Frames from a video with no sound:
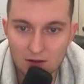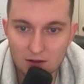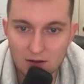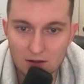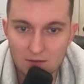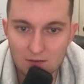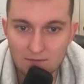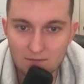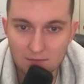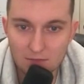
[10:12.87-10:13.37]

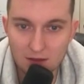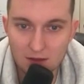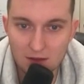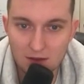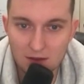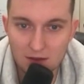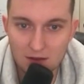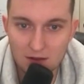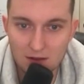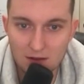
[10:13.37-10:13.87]
here
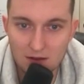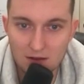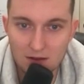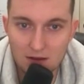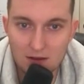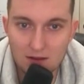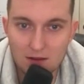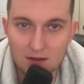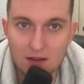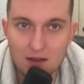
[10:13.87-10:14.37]

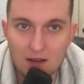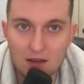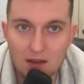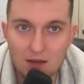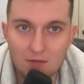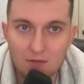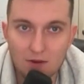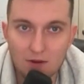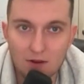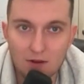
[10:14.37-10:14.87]
and then
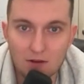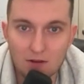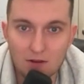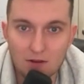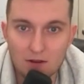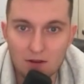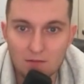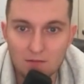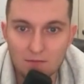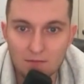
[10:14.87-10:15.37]
we're going to go
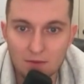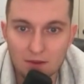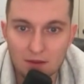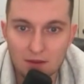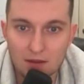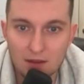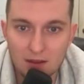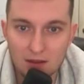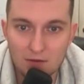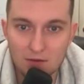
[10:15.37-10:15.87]
here
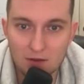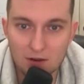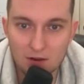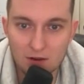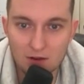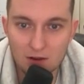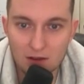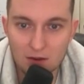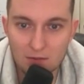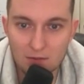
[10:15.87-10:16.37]
and then we're going to
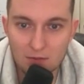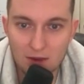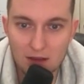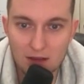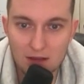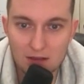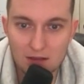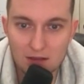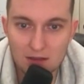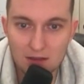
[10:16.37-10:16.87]
go ahead and
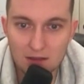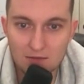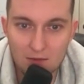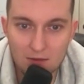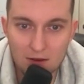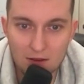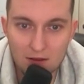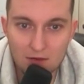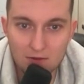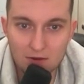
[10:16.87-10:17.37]
paste it in
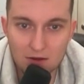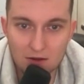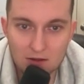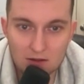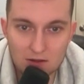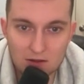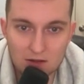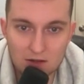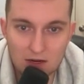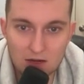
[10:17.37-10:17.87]
and then we're going to
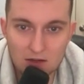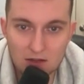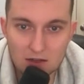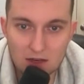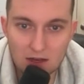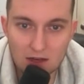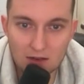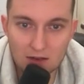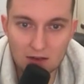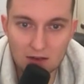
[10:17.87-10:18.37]
just change
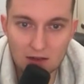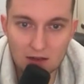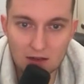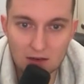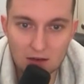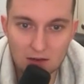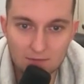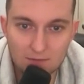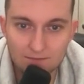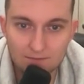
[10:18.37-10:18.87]
that
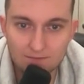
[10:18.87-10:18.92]
there